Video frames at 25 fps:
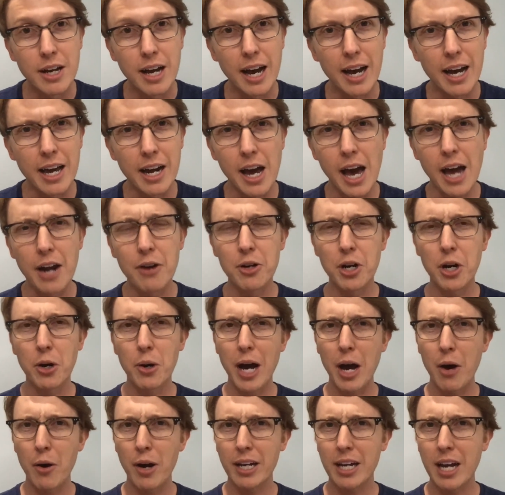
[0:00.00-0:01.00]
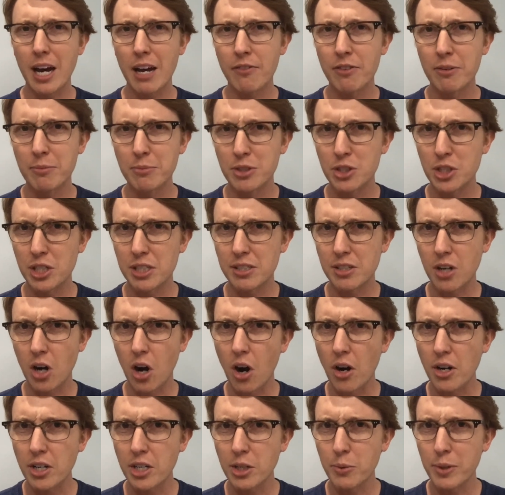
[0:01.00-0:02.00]
I don't know how I got from just
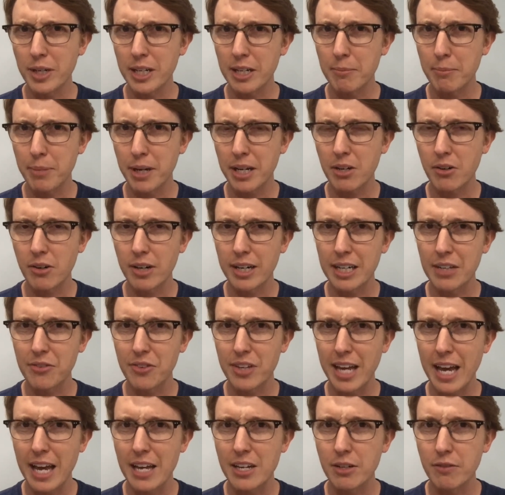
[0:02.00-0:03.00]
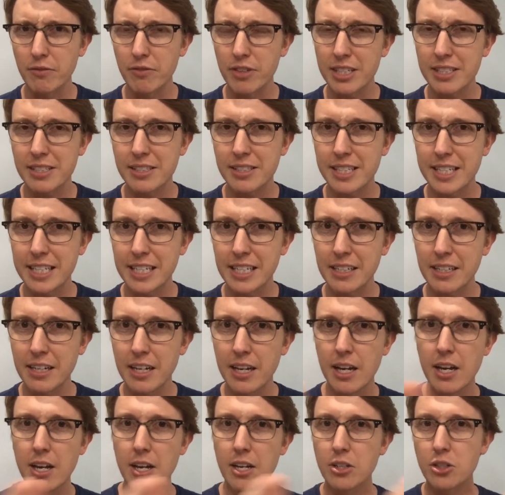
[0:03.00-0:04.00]
arguing and bickering in the end of this scene
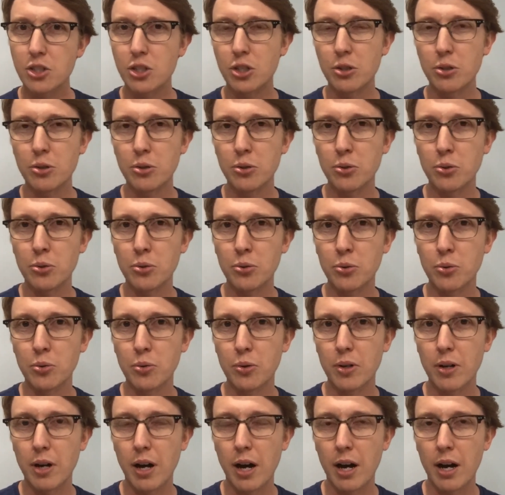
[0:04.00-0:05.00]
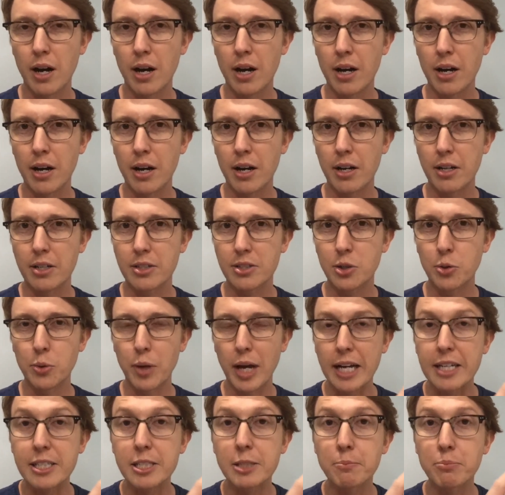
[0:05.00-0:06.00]
to
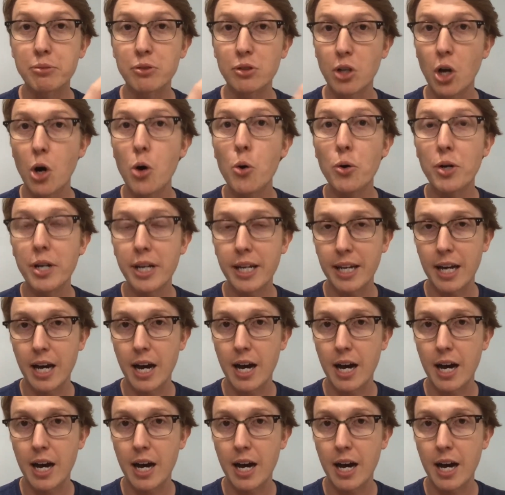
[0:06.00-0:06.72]
exploding